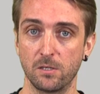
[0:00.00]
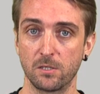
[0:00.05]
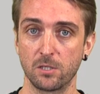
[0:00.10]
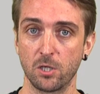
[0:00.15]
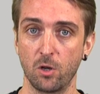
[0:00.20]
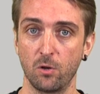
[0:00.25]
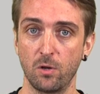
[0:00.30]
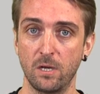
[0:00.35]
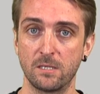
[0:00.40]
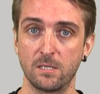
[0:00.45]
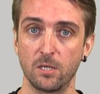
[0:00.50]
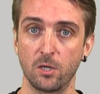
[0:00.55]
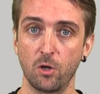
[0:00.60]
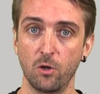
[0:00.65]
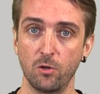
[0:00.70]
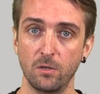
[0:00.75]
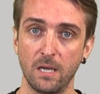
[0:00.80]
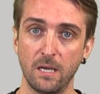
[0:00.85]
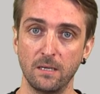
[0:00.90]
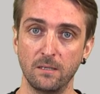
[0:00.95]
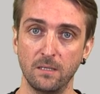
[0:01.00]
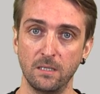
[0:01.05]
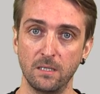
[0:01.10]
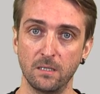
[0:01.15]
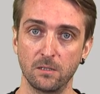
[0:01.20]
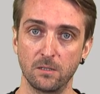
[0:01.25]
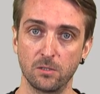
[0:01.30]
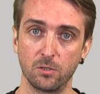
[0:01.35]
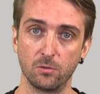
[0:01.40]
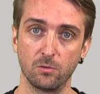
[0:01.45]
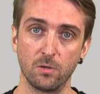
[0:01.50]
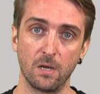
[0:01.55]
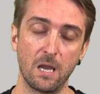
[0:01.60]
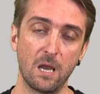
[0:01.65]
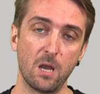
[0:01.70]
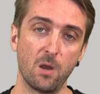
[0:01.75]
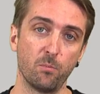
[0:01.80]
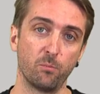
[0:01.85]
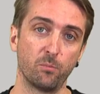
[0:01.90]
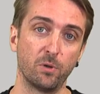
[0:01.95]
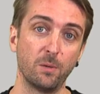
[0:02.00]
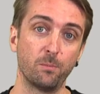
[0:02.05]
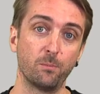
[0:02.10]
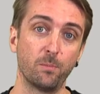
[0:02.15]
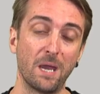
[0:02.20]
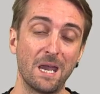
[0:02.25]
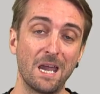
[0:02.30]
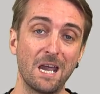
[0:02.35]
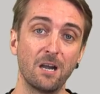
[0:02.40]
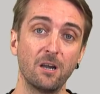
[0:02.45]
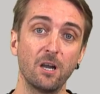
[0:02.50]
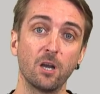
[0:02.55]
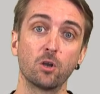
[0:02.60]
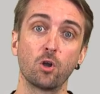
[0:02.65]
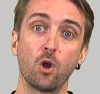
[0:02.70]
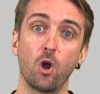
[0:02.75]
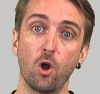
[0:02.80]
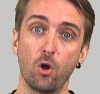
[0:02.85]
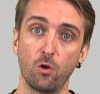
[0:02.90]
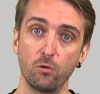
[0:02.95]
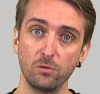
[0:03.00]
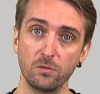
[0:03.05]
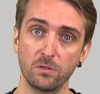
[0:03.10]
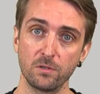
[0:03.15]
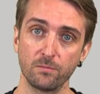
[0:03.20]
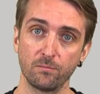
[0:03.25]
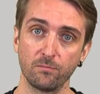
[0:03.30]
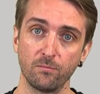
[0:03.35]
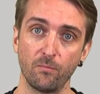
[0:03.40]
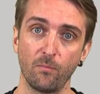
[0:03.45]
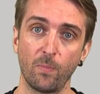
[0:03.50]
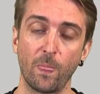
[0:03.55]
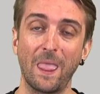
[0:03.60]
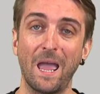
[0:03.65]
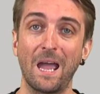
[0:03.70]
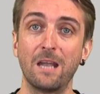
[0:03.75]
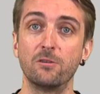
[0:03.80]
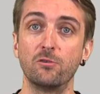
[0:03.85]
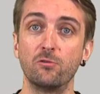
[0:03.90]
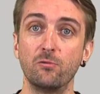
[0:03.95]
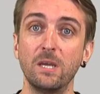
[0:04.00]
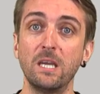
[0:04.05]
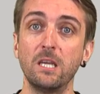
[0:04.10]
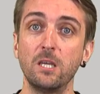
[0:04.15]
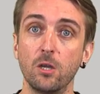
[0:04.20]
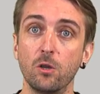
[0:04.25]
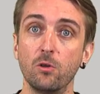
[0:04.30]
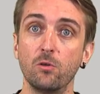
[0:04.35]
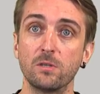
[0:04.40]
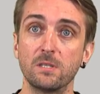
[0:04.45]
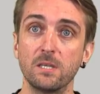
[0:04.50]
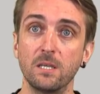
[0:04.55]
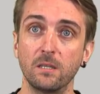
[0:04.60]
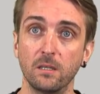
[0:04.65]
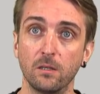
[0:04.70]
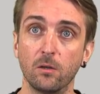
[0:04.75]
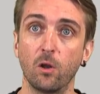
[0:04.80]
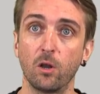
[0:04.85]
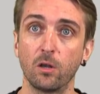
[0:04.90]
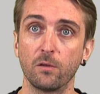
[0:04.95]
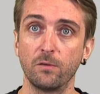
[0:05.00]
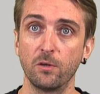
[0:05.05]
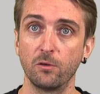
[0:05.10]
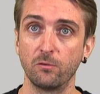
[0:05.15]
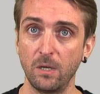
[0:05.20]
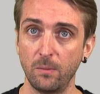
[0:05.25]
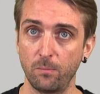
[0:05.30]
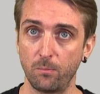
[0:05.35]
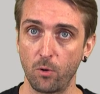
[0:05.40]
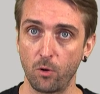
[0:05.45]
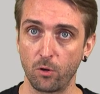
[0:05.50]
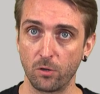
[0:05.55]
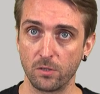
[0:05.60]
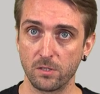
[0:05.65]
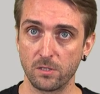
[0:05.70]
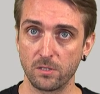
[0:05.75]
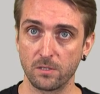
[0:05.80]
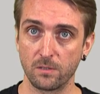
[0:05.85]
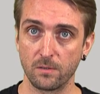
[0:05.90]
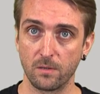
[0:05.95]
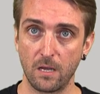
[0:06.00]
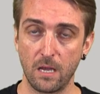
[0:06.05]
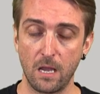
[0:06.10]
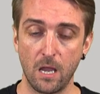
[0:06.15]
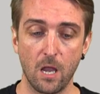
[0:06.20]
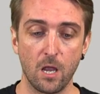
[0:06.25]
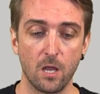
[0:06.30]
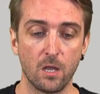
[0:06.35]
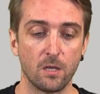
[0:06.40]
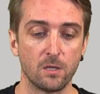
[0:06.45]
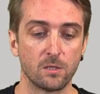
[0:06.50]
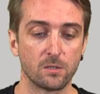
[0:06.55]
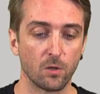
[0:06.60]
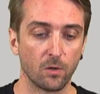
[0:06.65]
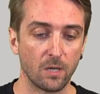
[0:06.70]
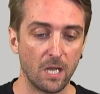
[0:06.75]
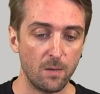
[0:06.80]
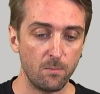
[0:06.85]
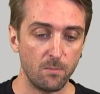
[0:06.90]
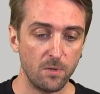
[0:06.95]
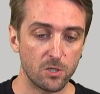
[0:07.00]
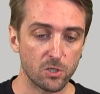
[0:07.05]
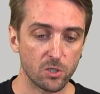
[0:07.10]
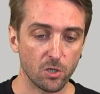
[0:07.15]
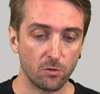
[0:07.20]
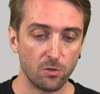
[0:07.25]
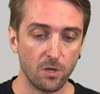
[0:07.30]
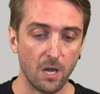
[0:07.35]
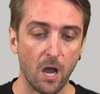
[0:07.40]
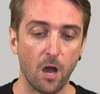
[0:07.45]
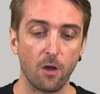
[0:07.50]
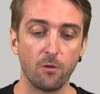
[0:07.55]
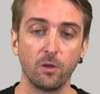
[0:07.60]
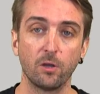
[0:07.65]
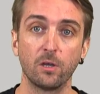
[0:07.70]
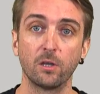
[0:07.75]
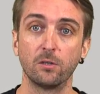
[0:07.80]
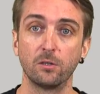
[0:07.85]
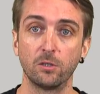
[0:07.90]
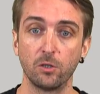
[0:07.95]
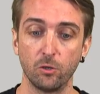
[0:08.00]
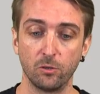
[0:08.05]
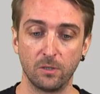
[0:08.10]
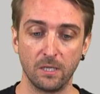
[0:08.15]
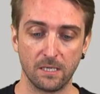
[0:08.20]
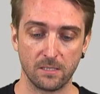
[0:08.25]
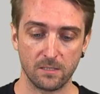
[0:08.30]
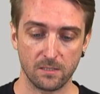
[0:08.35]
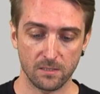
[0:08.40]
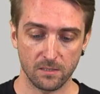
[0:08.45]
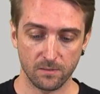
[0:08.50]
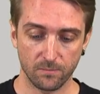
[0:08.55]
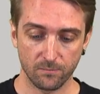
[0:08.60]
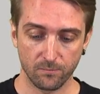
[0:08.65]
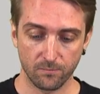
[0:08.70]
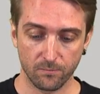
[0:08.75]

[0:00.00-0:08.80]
So it's a good idea to prepare a code and reuse it in all of your reports. So let me show you how you could do this.